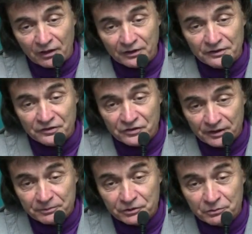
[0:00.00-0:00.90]
are
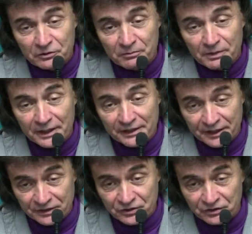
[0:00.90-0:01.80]
conceptual by
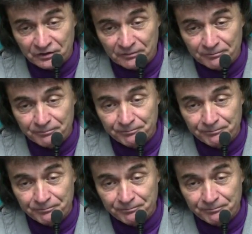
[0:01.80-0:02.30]
nature."